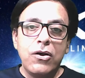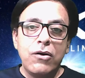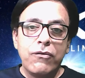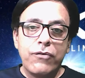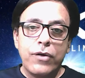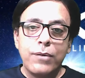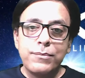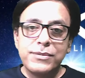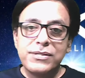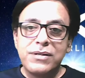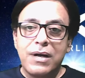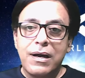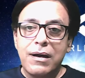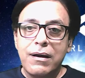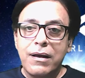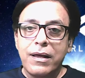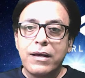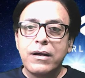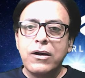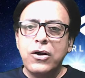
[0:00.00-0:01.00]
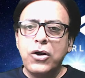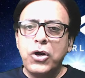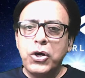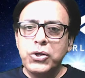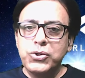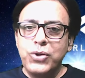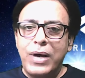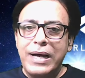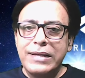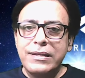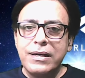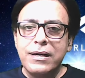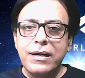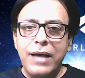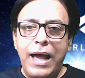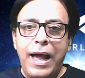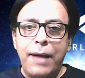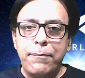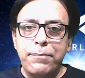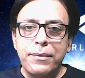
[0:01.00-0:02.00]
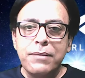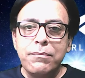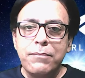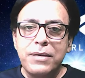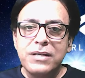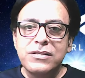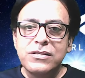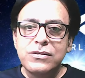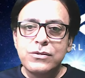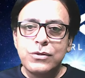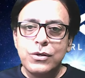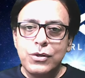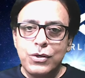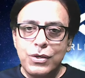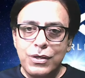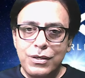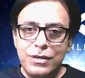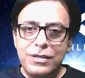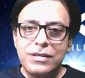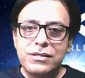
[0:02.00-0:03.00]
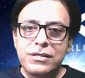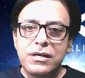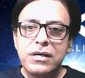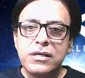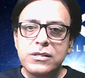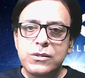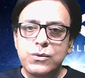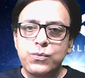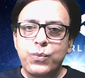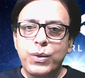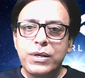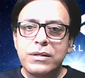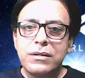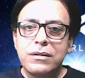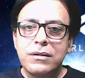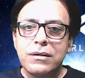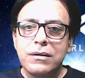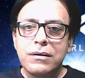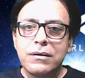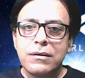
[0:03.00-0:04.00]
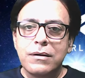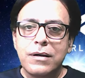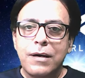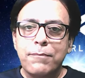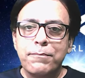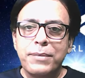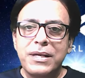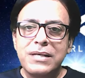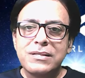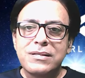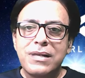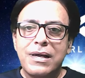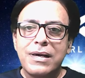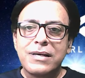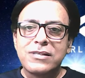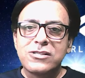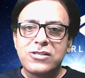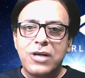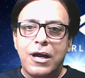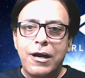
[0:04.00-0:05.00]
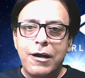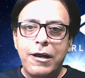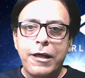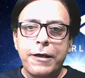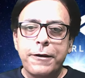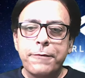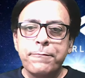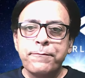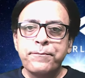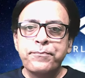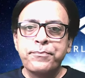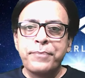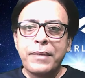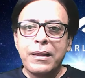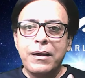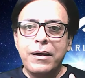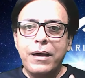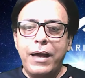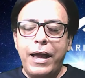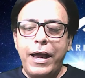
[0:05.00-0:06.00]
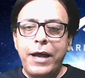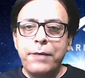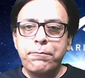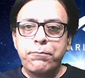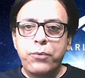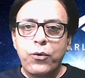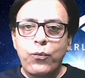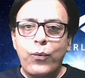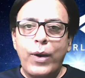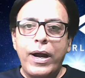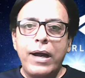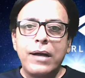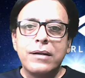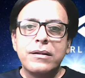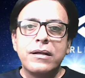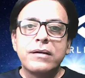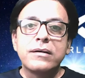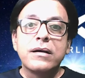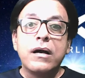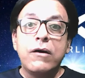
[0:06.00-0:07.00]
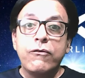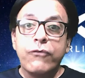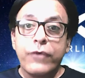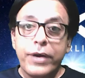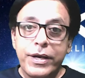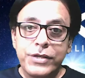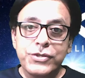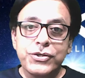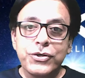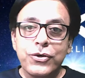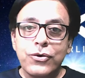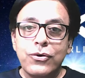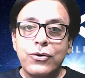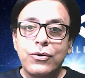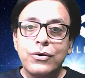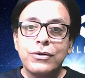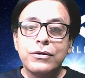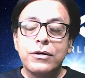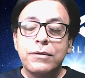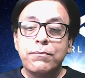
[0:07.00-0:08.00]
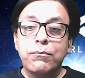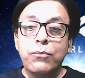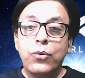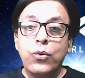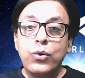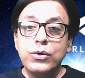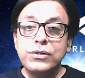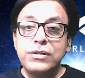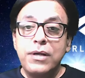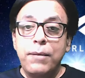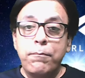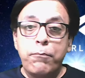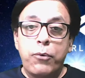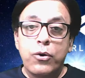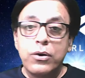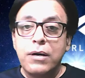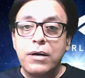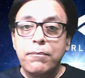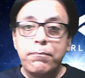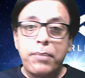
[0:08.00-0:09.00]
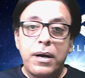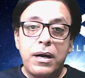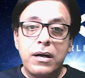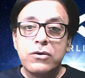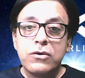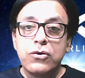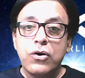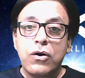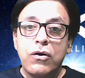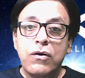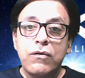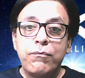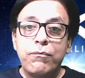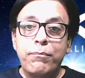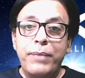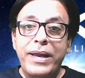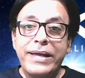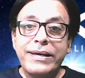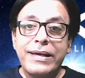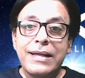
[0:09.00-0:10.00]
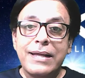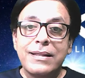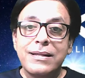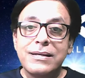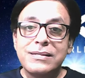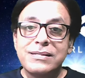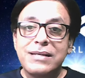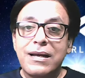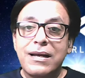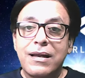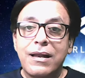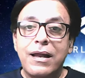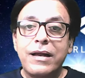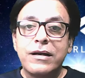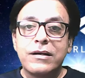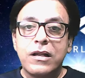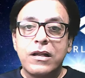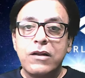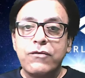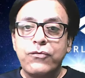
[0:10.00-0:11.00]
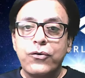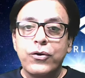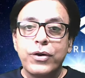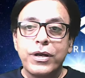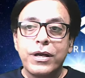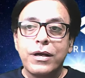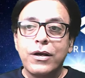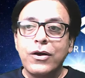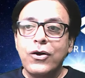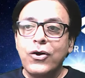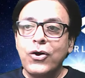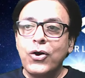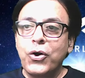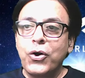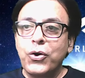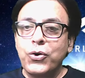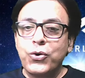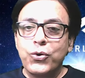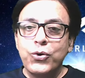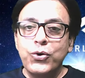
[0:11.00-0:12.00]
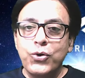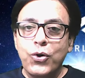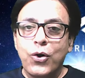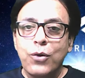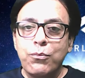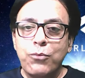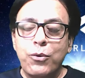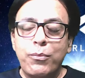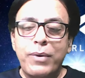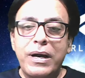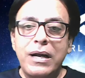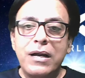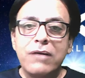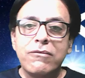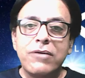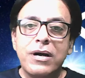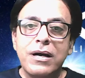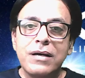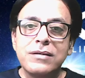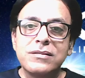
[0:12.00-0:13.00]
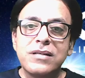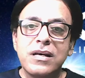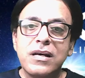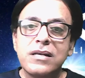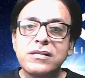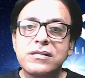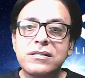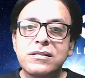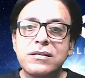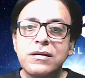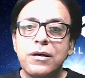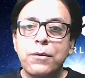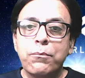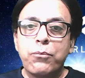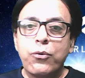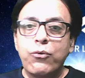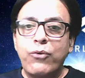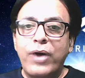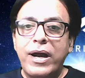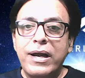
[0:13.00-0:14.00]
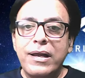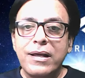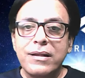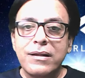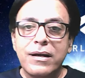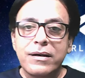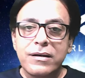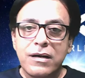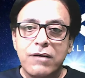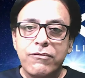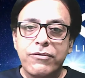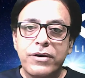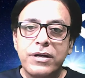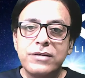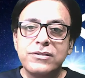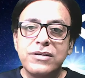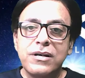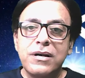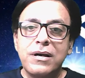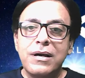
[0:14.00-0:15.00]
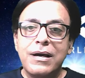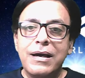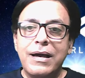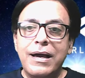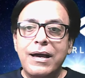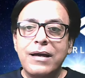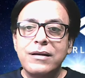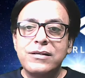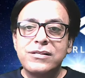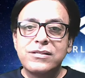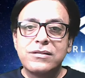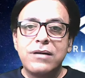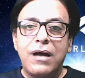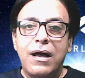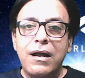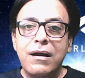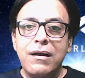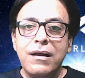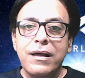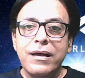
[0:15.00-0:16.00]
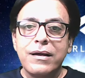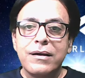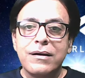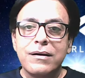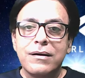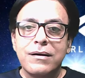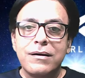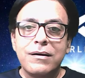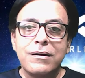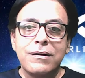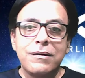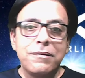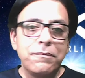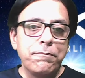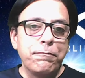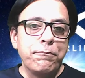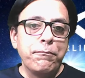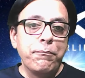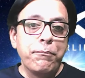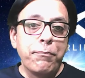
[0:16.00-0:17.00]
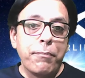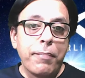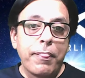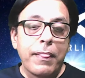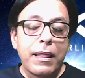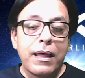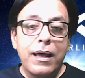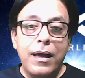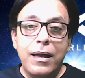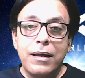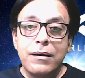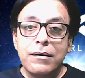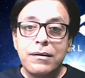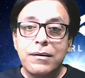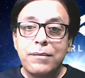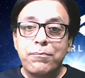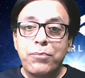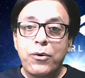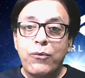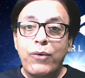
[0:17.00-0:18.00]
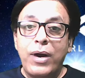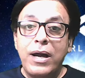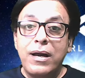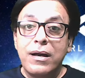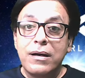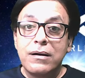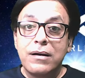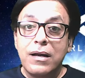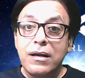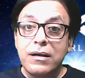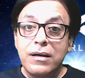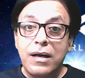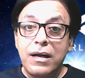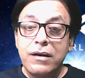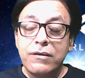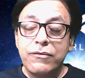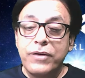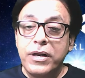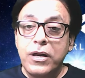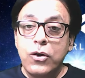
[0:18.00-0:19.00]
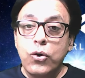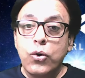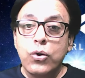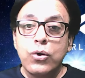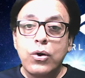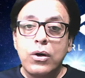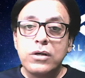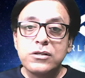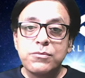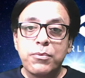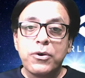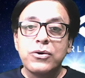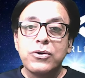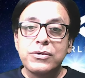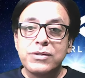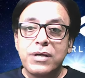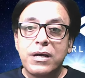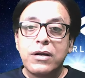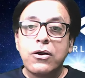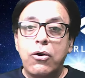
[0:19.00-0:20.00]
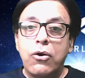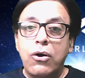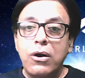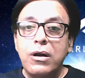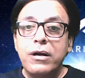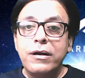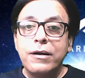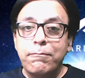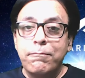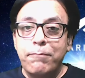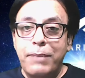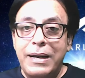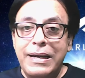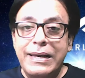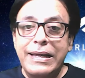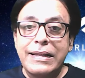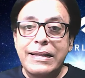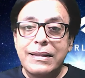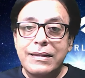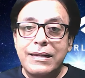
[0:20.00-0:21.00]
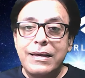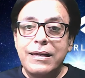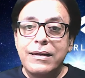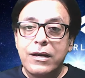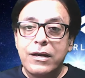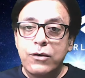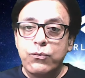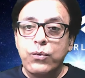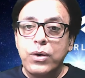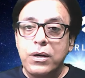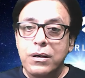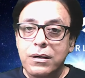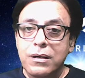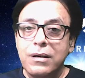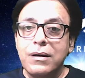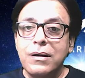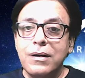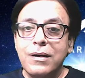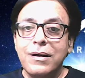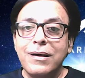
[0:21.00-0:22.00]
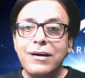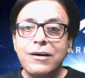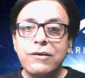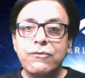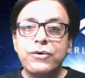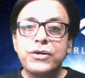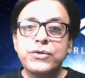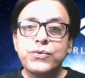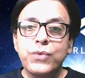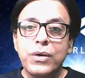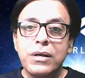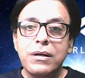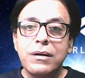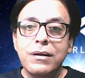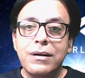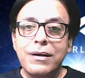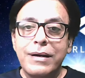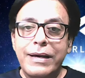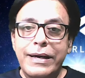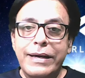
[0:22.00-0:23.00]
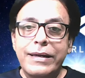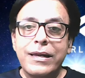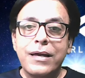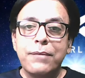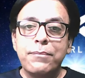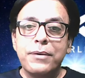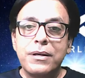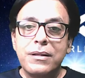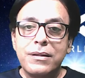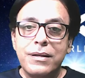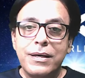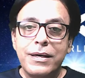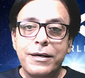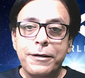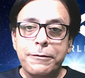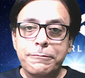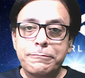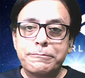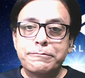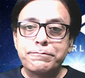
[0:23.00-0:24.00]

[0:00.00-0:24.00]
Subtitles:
from Starlink. So I think Apple must discuss with companies like Starlink and provide the coverage. The most important part of bringing the satellite telephony to your mobile device is providing that coverage, and Starlink can provide it at a very low cost, because they're already building the network which will enable the